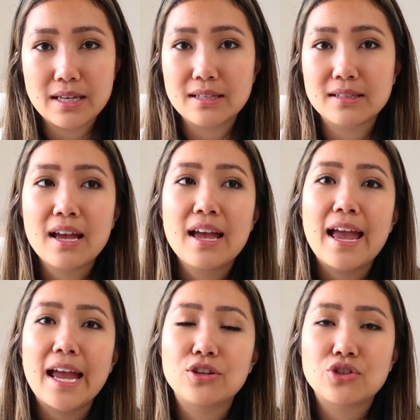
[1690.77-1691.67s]
is
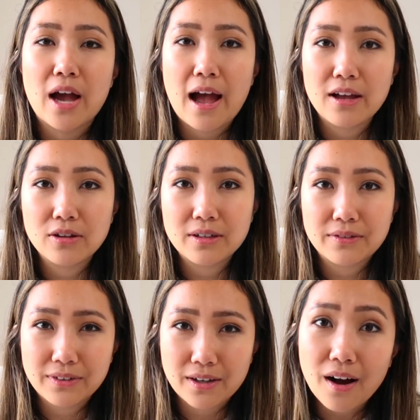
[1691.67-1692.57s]
a child
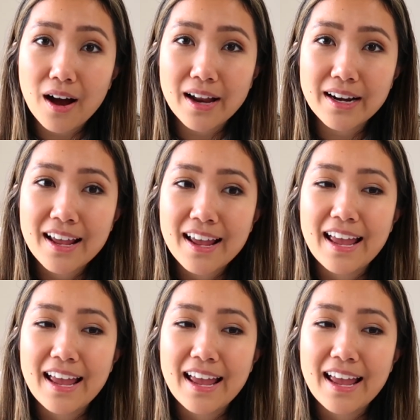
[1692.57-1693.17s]
of God,